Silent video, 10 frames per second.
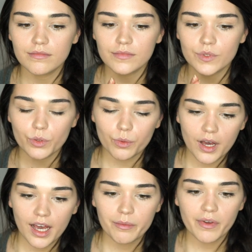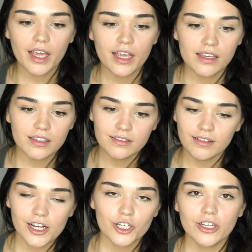so I may
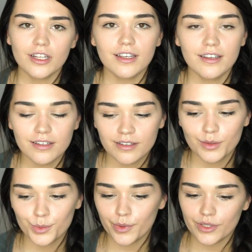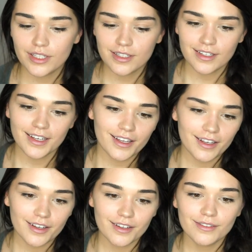actually put
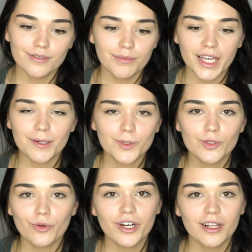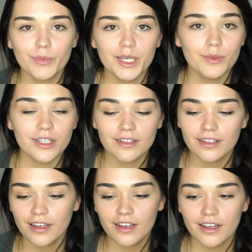makeup tutorial maybe
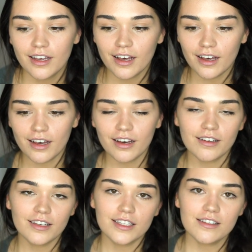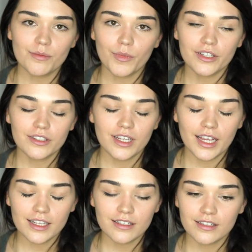in some other
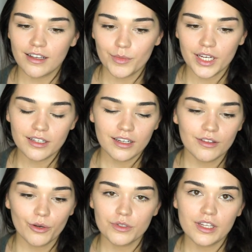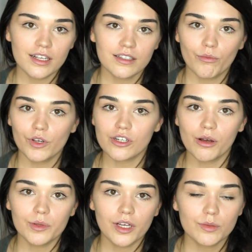days, I mean in those days in which I
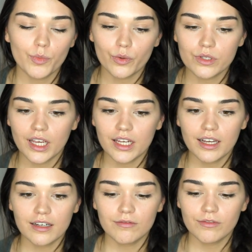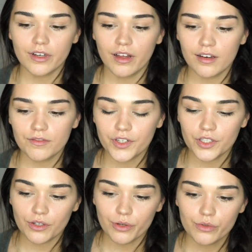will not post any kind of
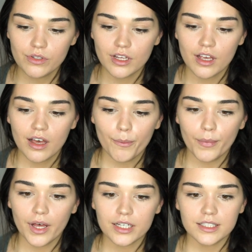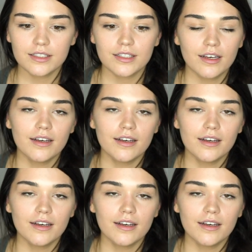videos. But